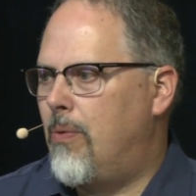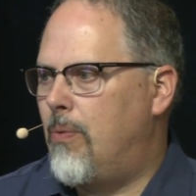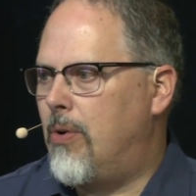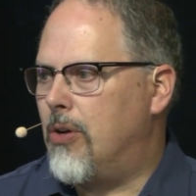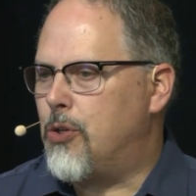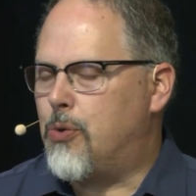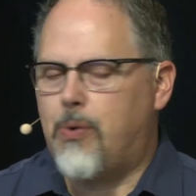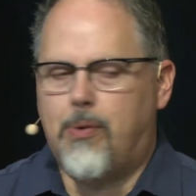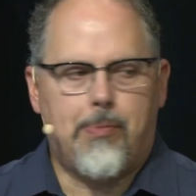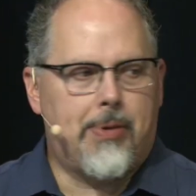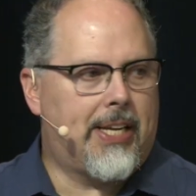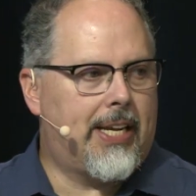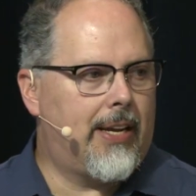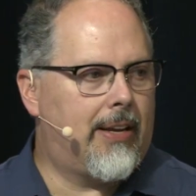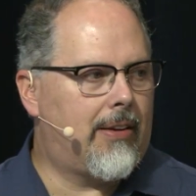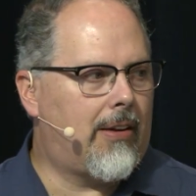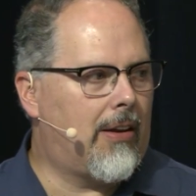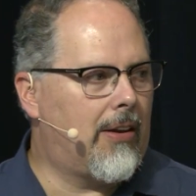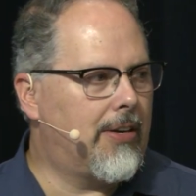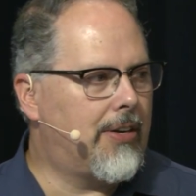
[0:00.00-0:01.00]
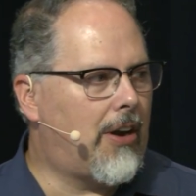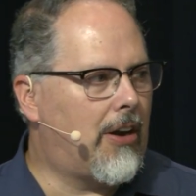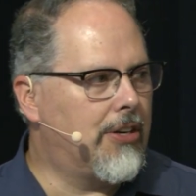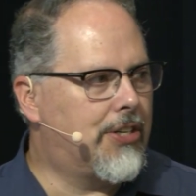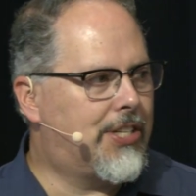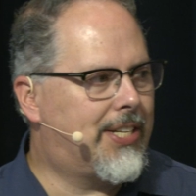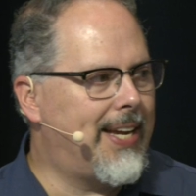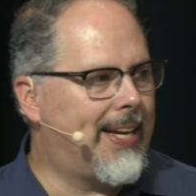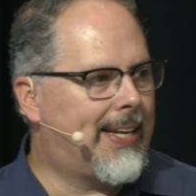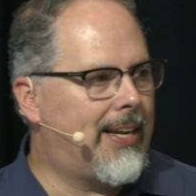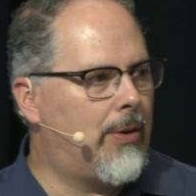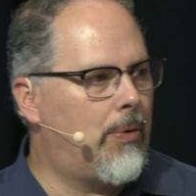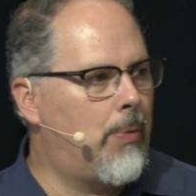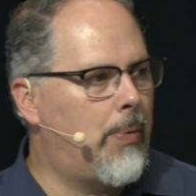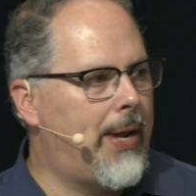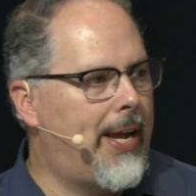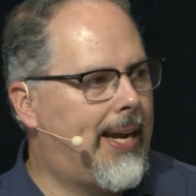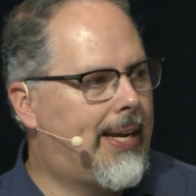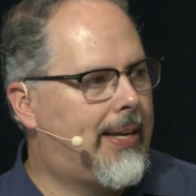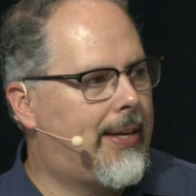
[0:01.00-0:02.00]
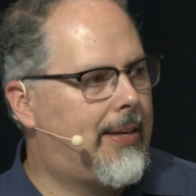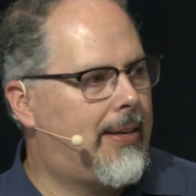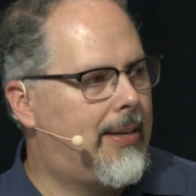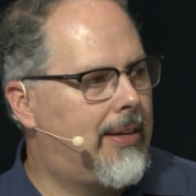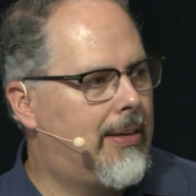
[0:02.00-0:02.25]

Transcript: Well, as we begin our, our second week